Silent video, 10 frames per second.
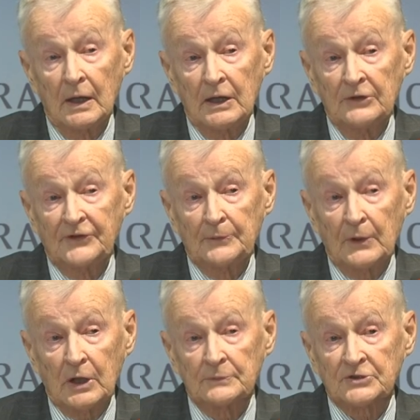If it
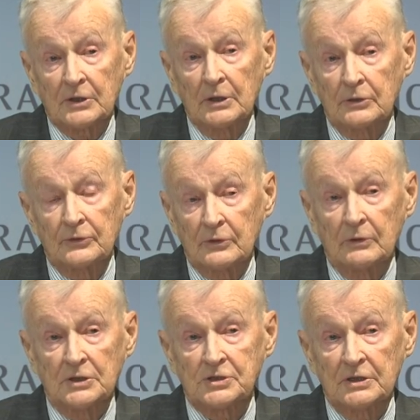becomes clear to the
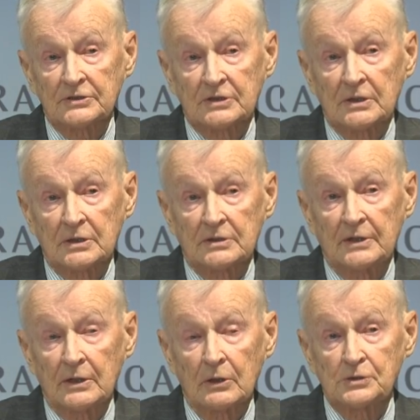Russians that the
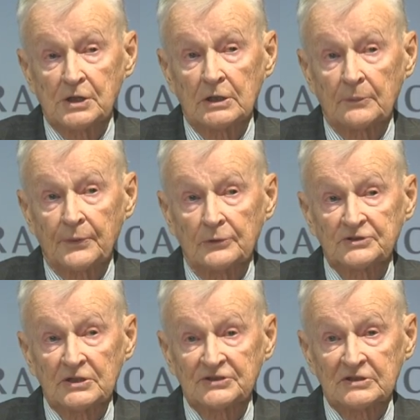negotiating
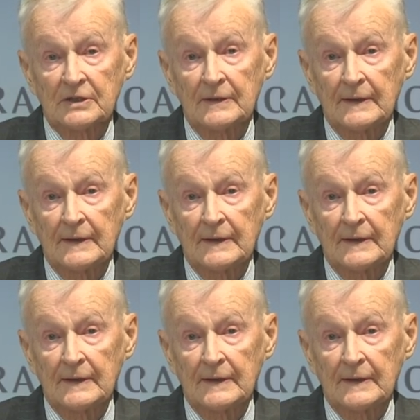process